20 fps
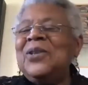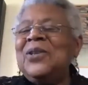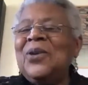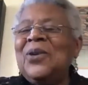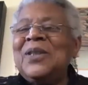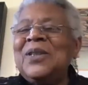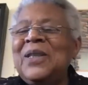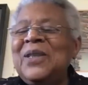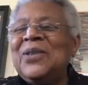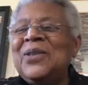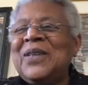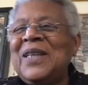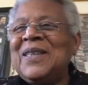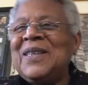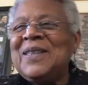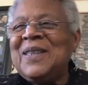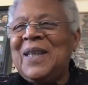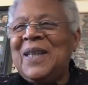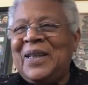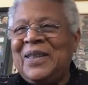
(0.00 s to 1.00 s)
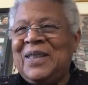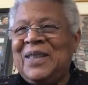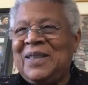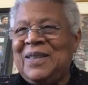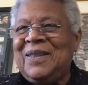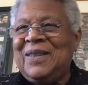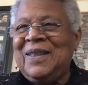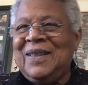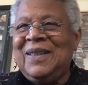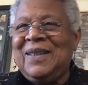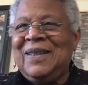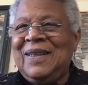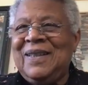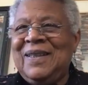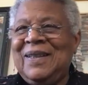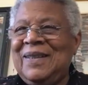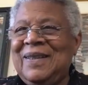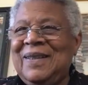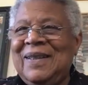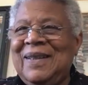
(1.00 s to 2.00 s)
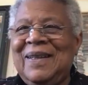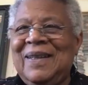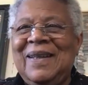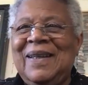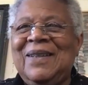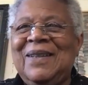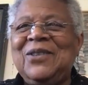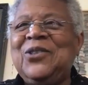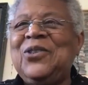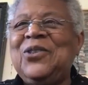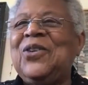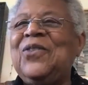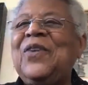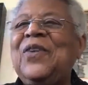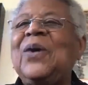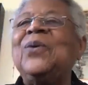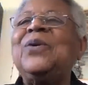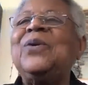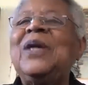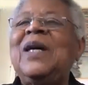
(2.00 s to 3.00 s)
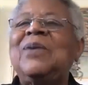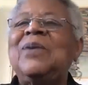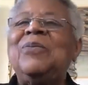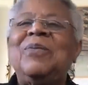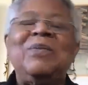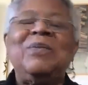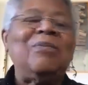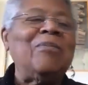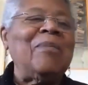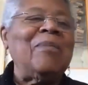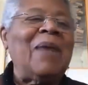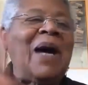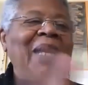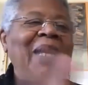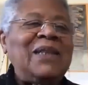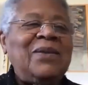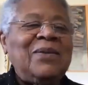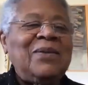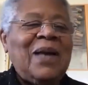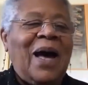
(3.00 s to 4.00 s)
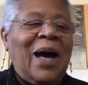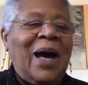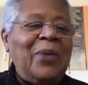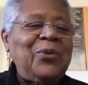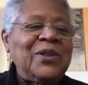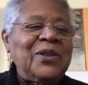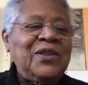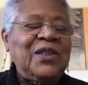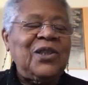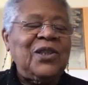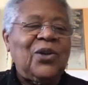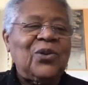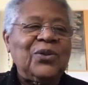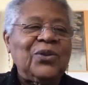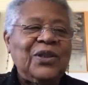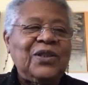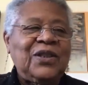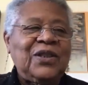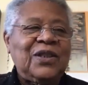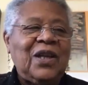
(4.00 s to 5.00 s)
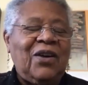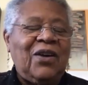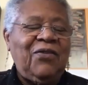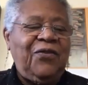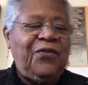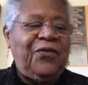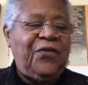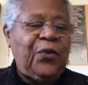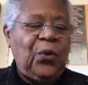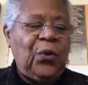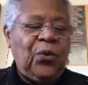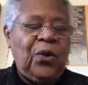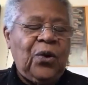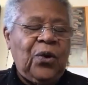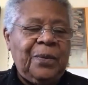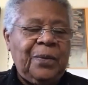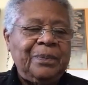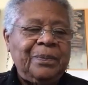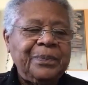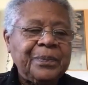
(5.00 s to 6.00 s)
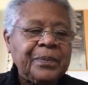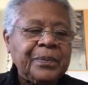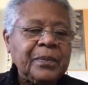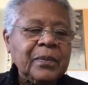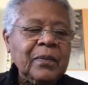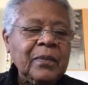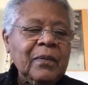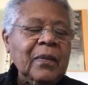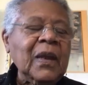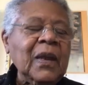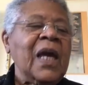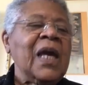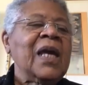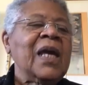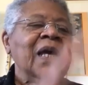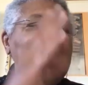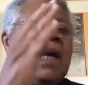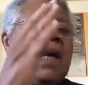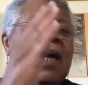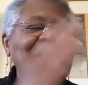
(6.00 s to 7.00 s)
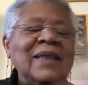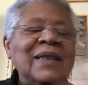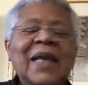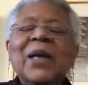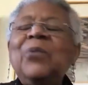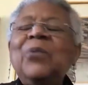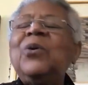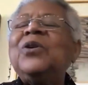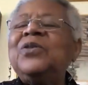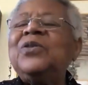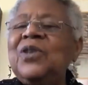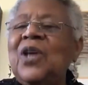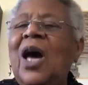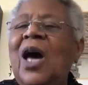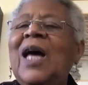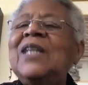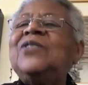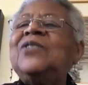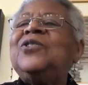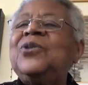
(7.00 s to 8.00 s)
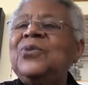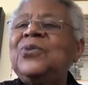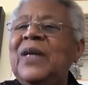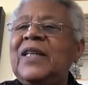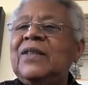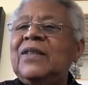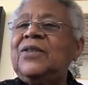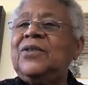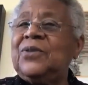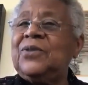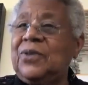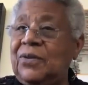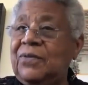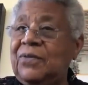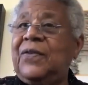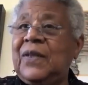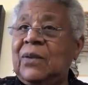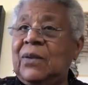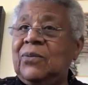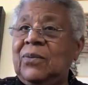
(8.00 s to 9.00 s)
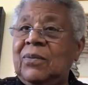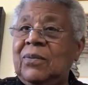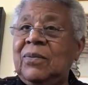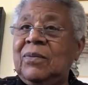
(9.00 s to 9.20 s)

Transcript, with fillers: know, little kids like to yeah. answer the phone. And my, I was the oldest of four, and they were not to answer the phone